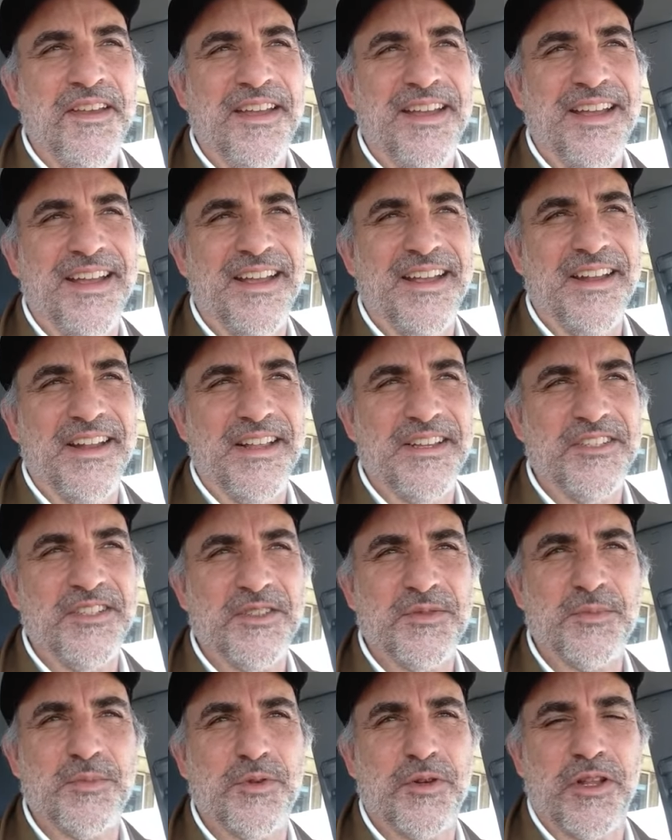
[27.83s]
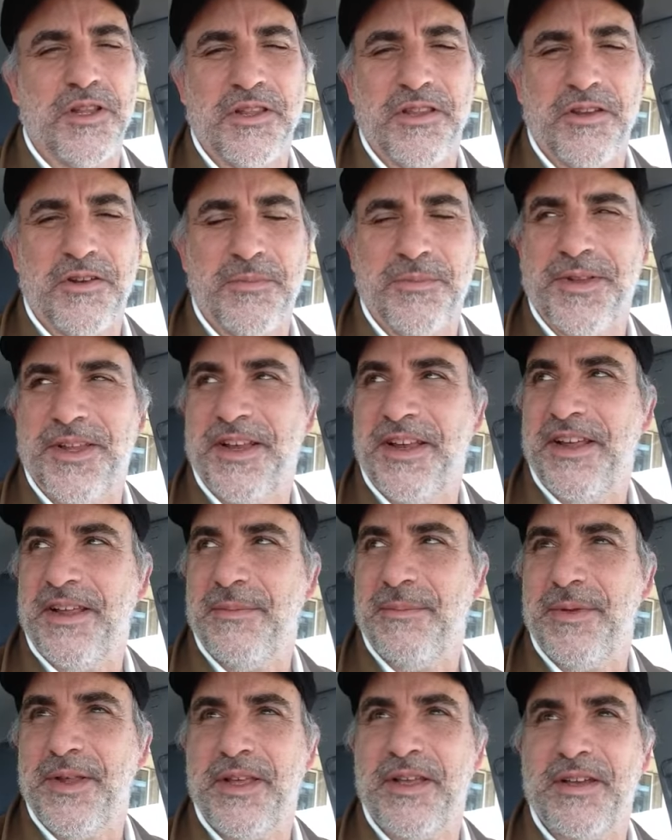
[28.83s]
And I just put a little bit
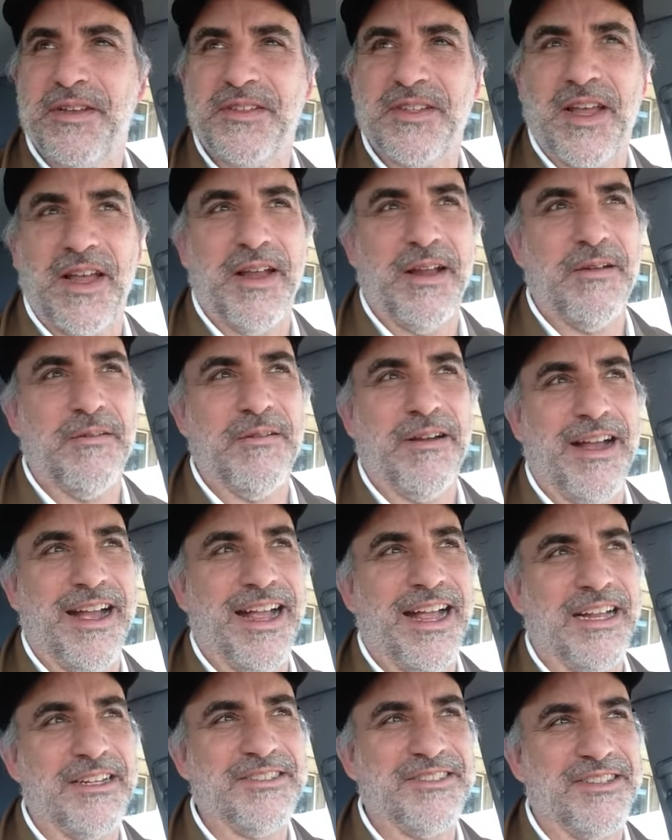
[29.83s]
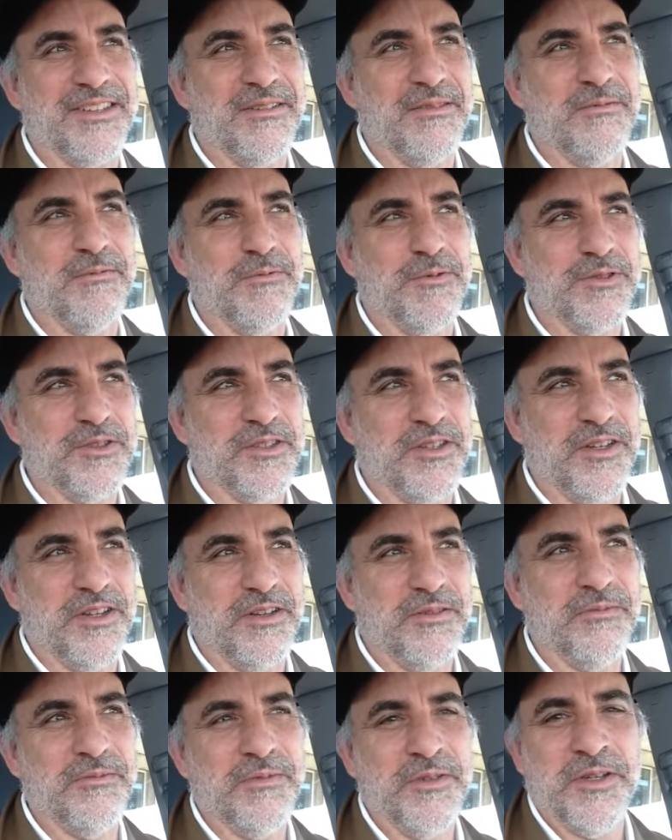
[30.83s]
in because I, I actually was going
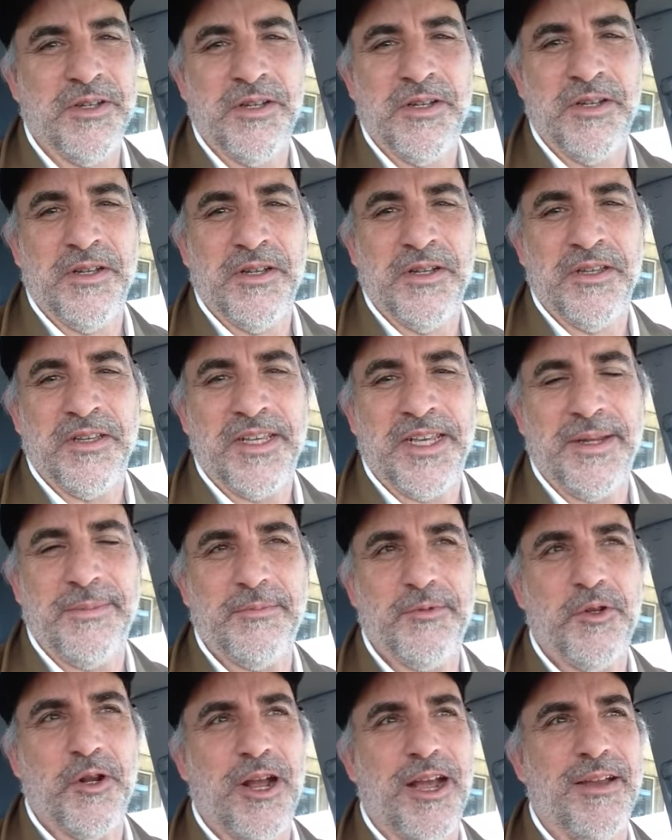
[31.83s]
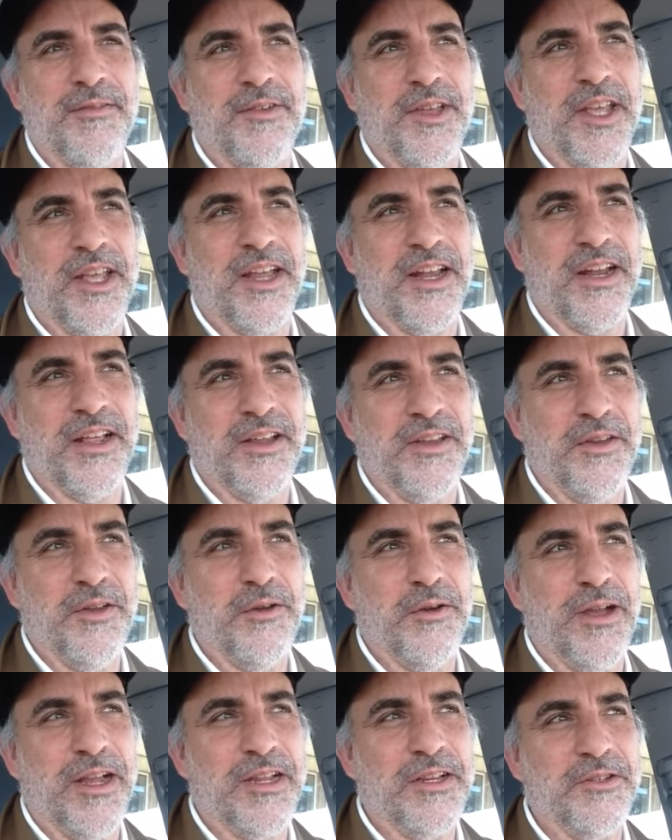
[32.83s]
to keep driving, and I
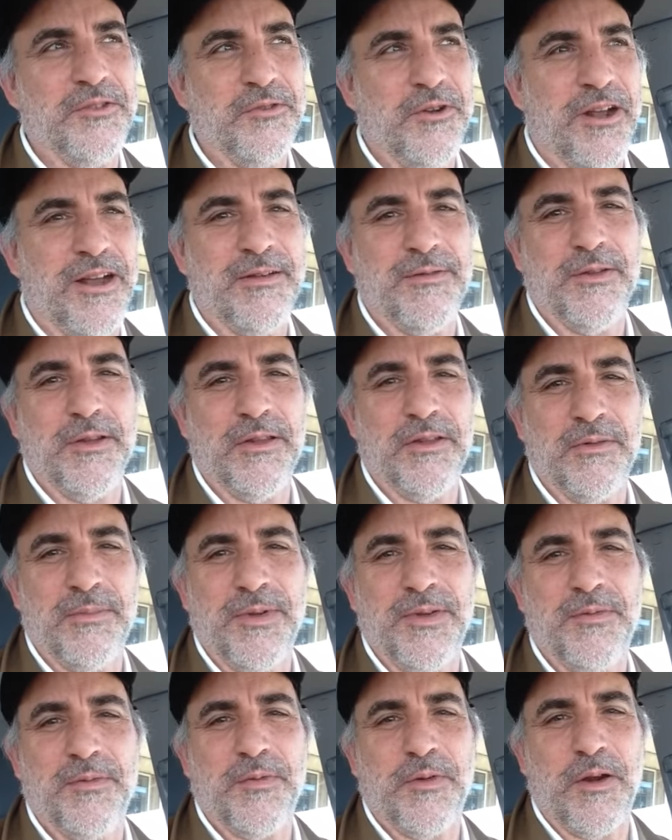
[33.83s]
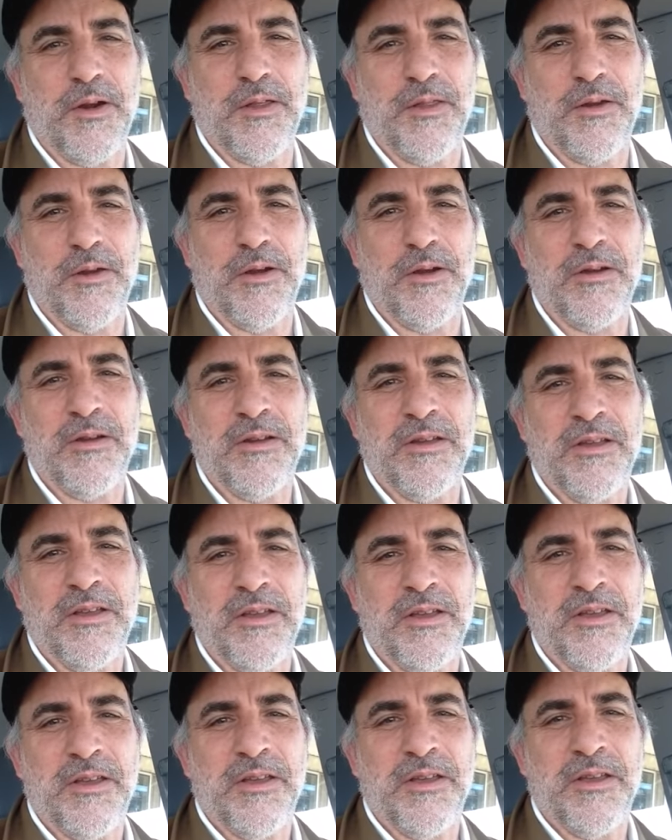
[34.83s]
knew I could drive a little bit farther
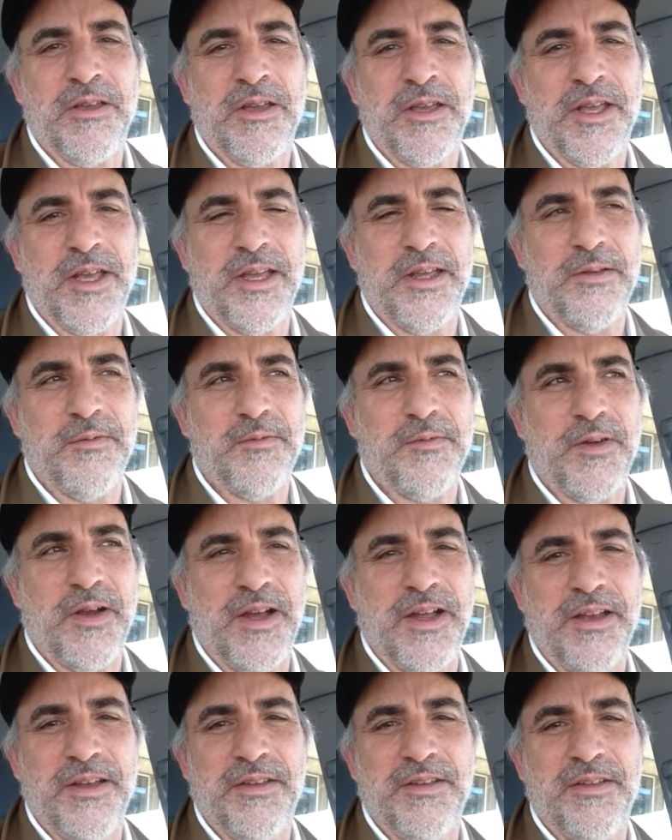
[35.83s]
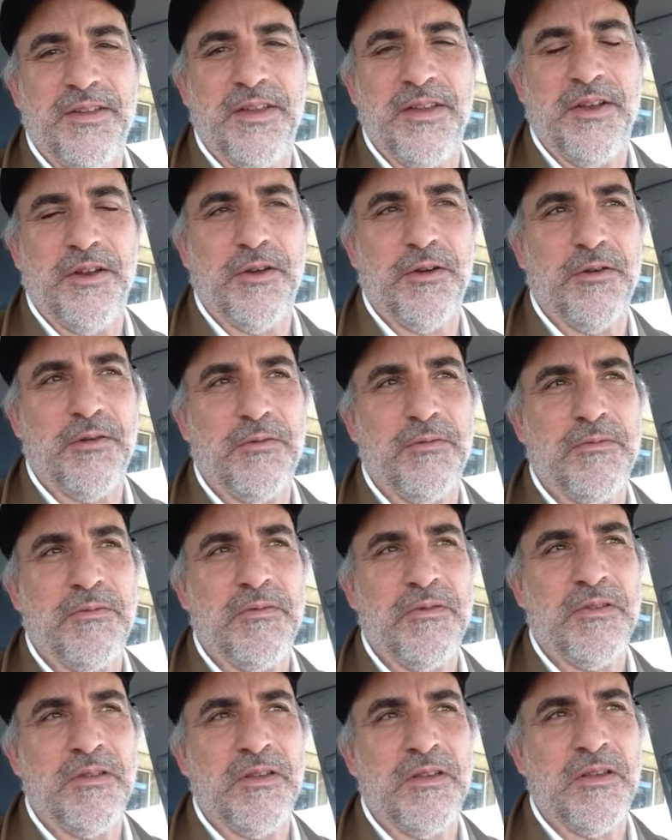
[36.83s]
and find, you know,
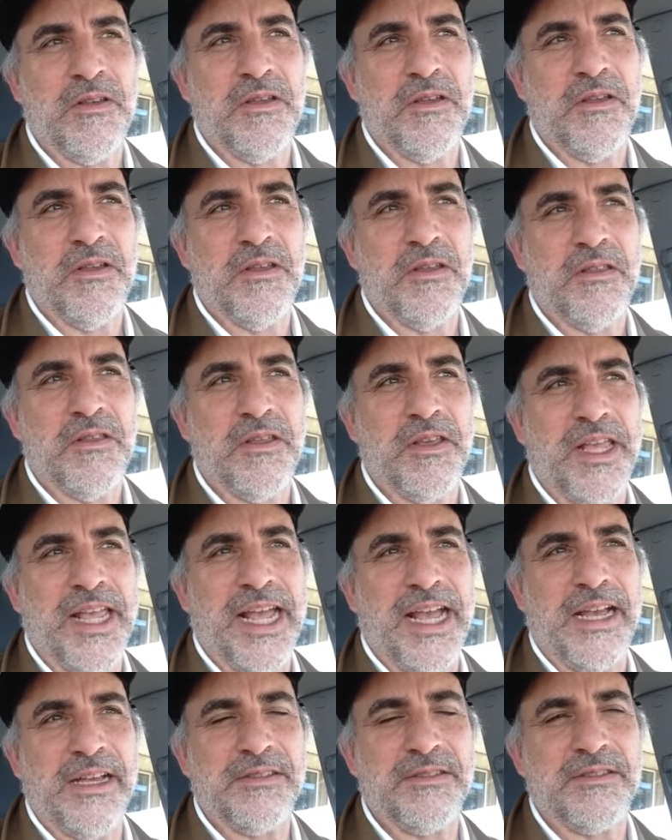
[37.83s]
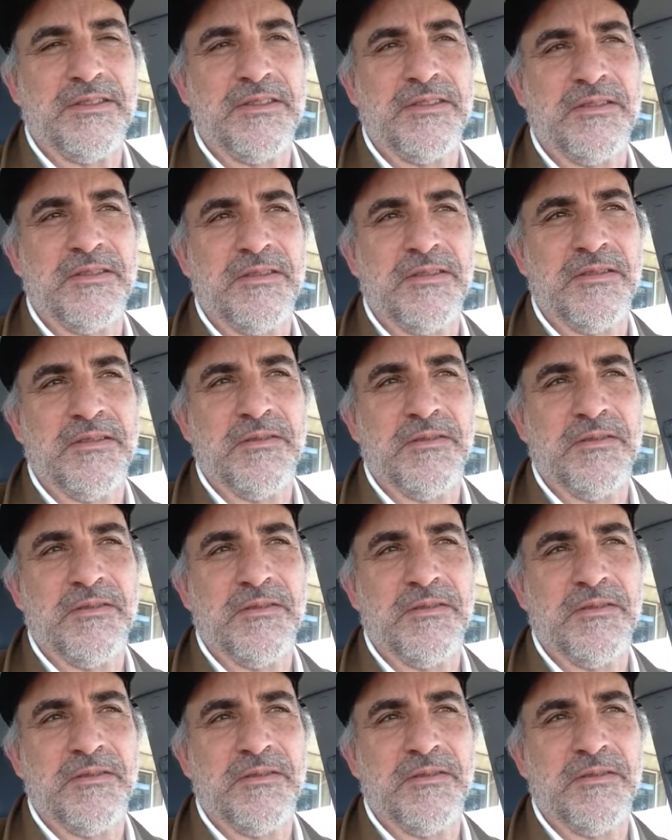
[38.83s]
the gas